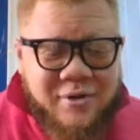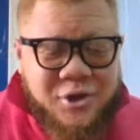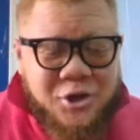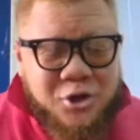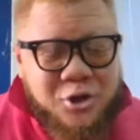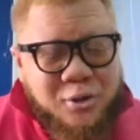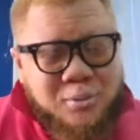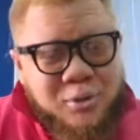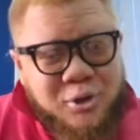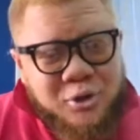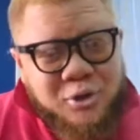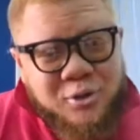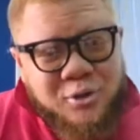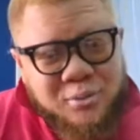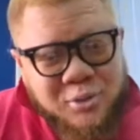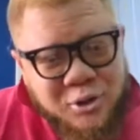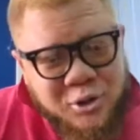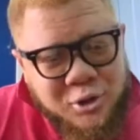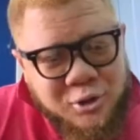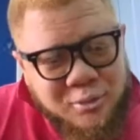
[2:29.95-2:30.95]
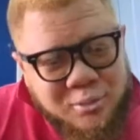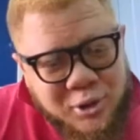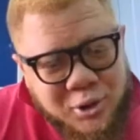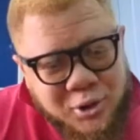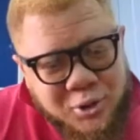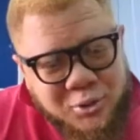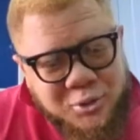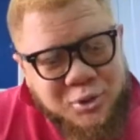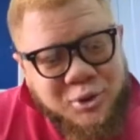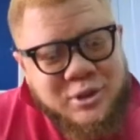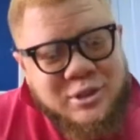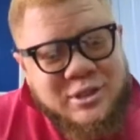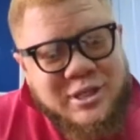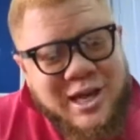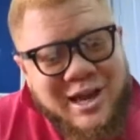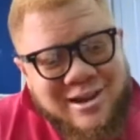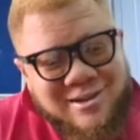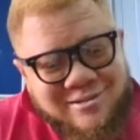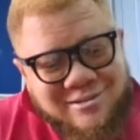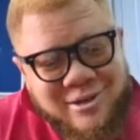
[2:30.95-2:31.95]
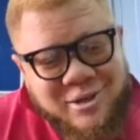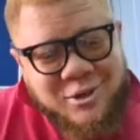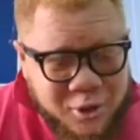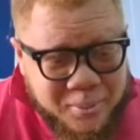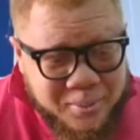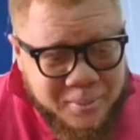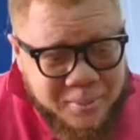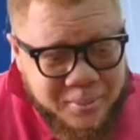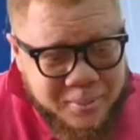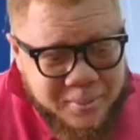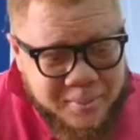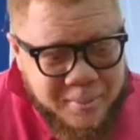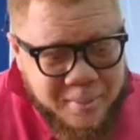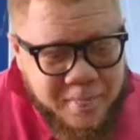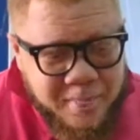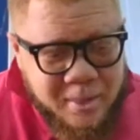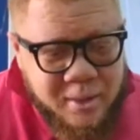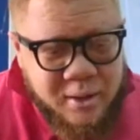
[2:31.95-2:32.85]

www.henry.com,